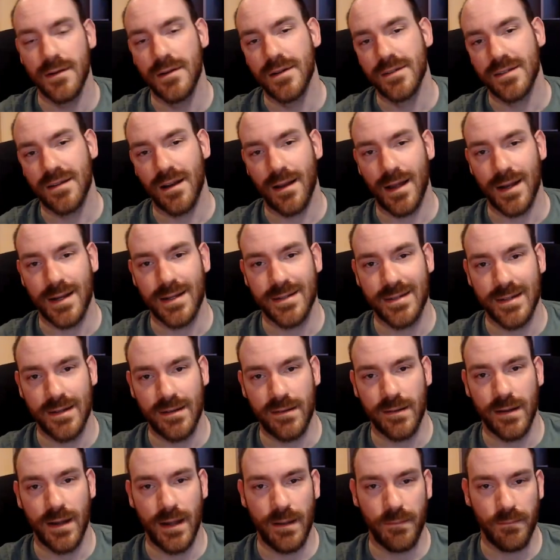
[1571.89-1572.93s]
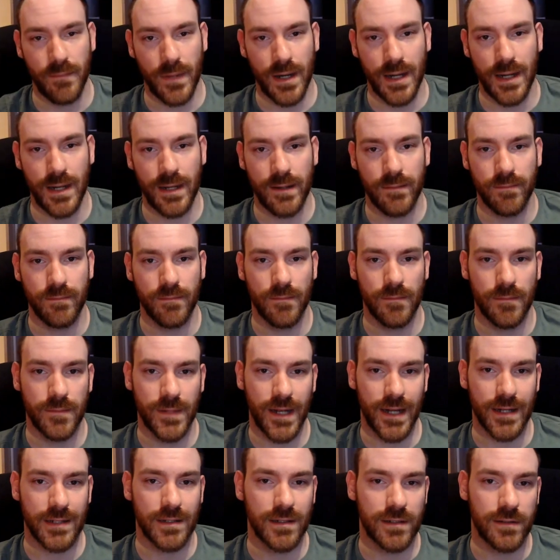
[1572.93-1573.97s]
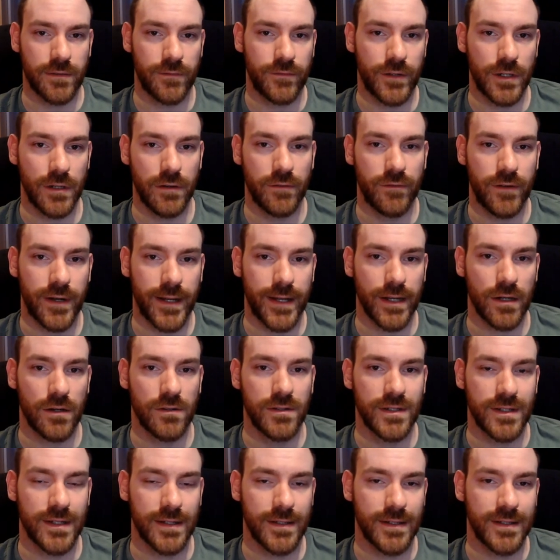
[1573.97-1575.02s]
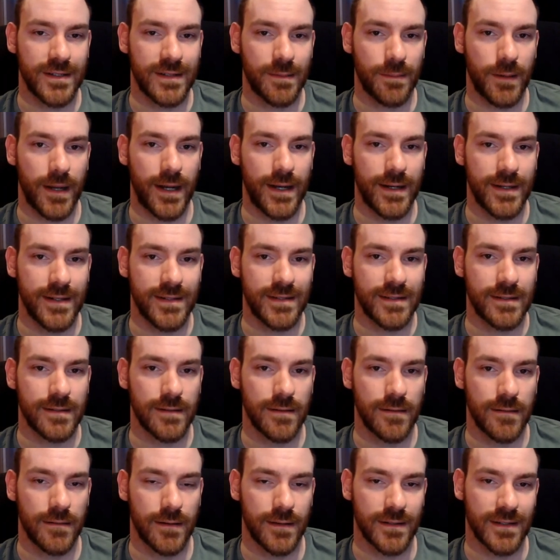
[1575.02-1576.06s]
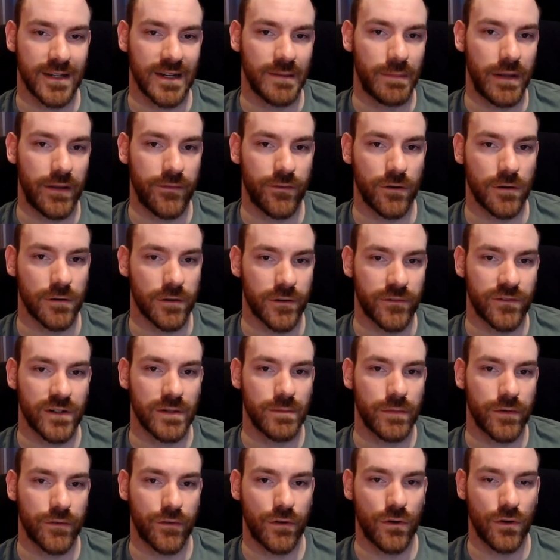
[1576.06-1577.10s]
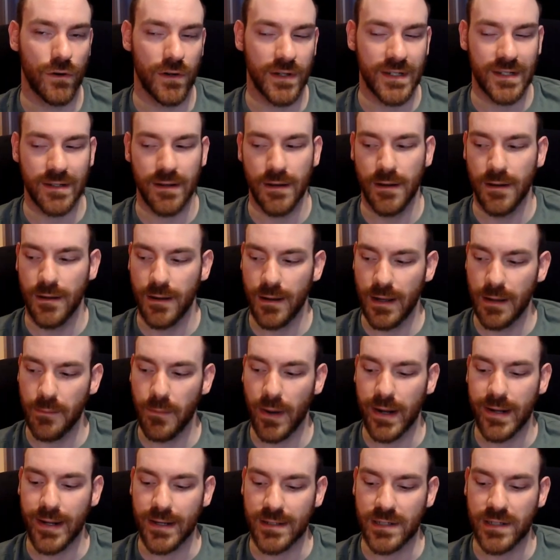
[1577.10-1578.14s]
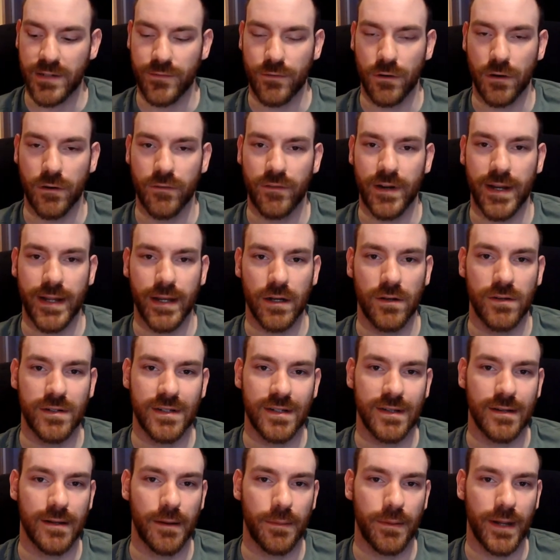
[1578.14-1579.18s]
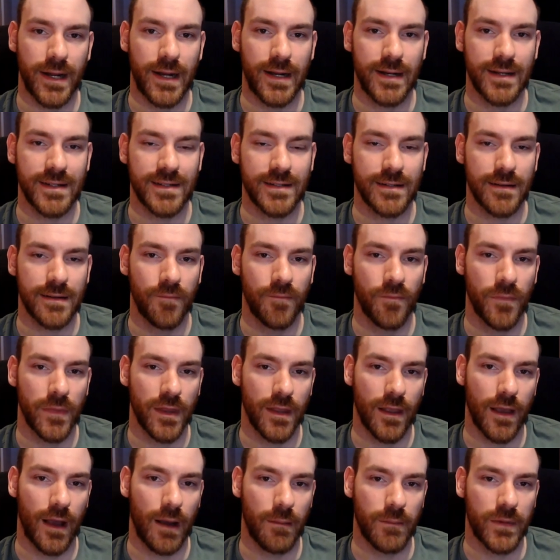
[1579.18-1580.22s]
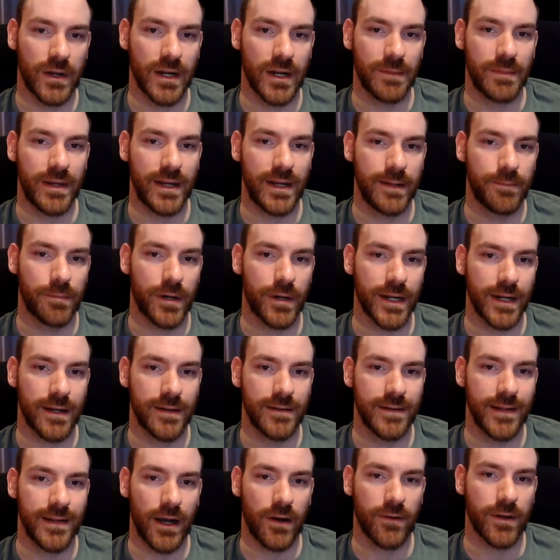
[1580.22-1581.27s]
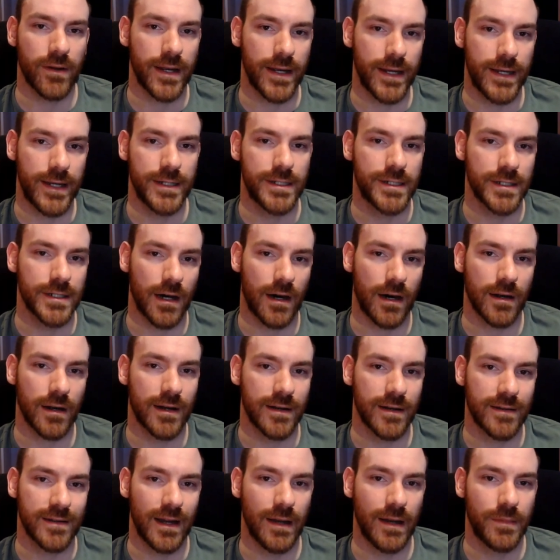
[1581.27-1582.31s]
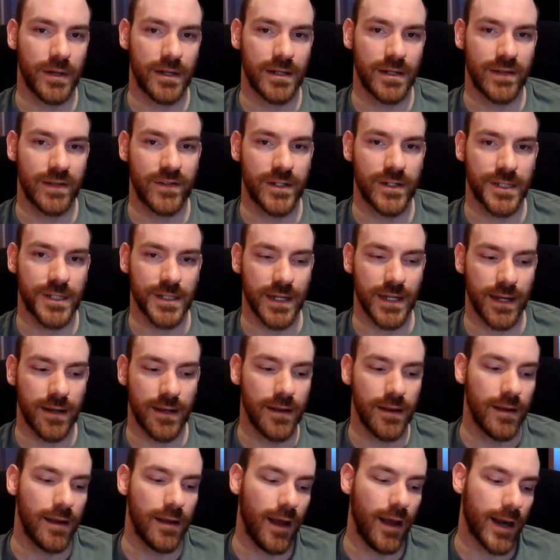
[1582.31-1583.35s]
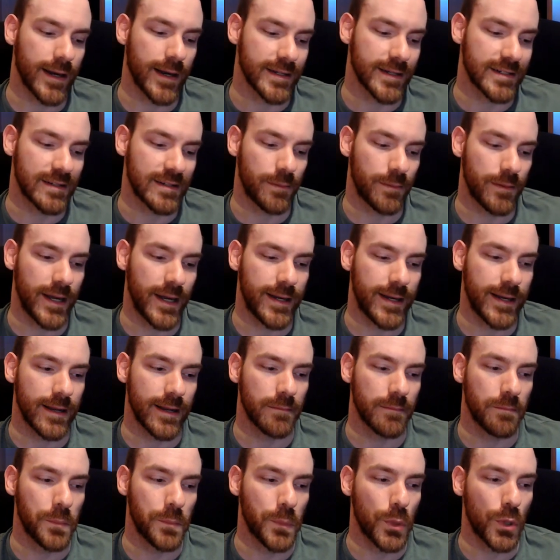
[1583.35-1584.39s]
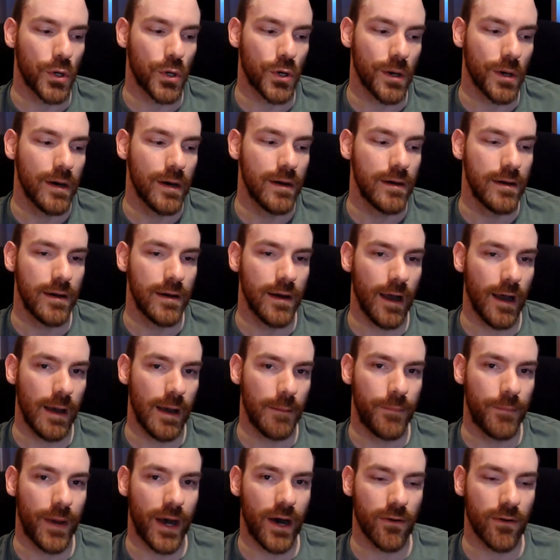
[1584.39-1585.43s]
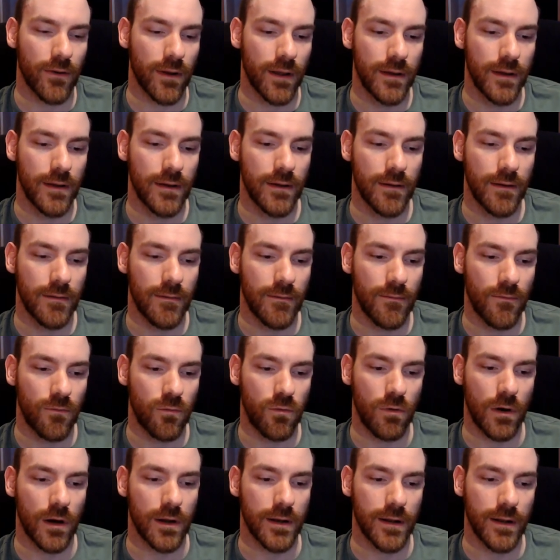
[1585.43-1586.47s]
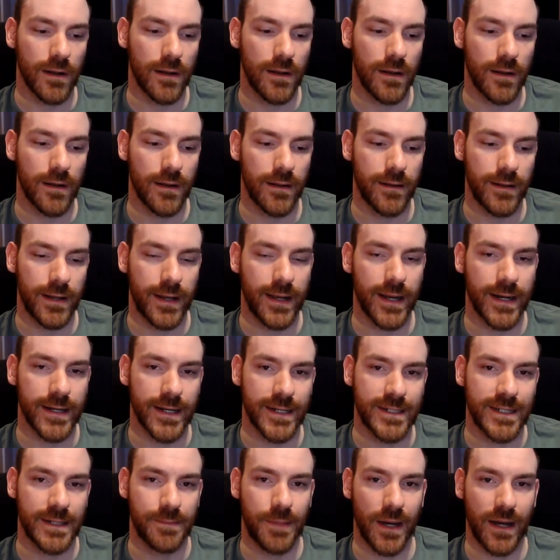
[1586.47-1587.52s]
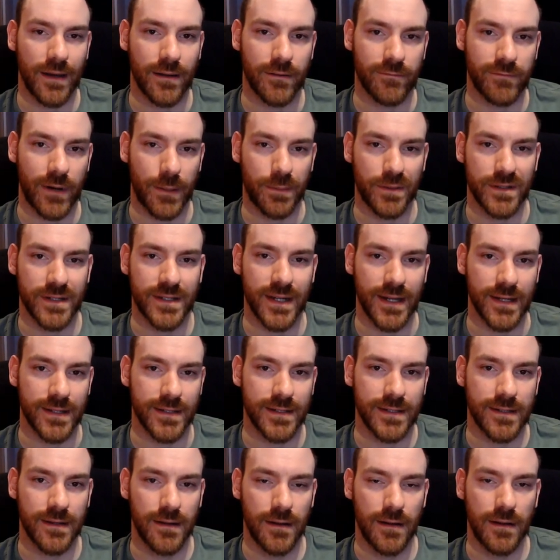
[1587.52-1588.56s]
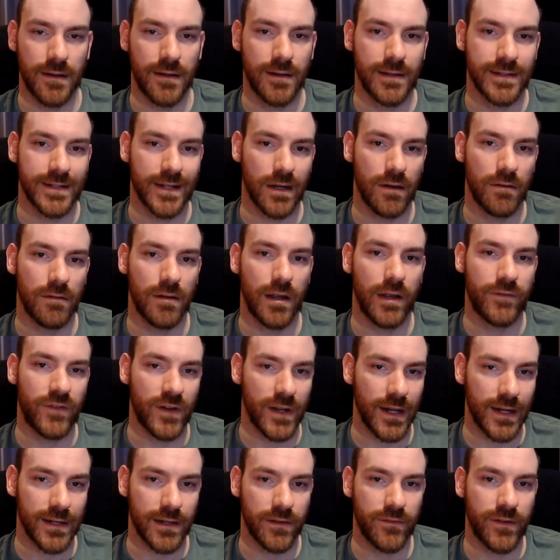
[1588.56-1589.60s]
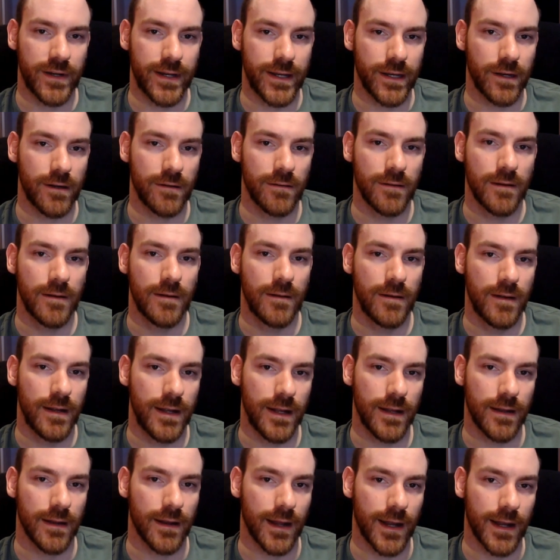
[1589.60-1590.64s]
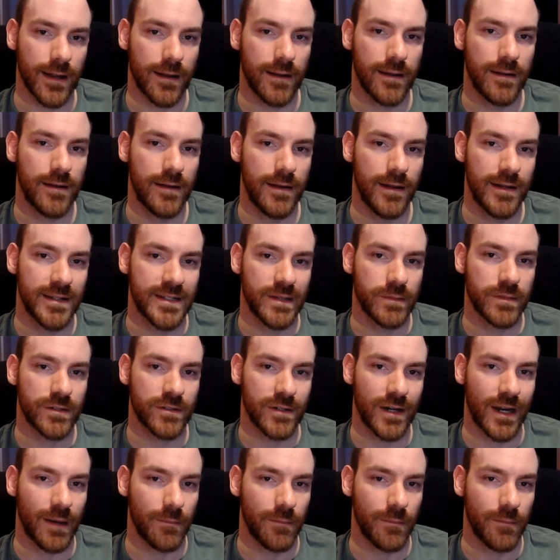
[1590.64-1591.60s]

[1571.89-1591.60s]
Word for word: So like I said, in my next few videos in this playlist, there's going to be four of them of course, in my next four videos in the playlist, I'm going to be breaking down each archetype individually and explaining more about what the energy pattern represents. So if you like the video, hit like, hit subscribe.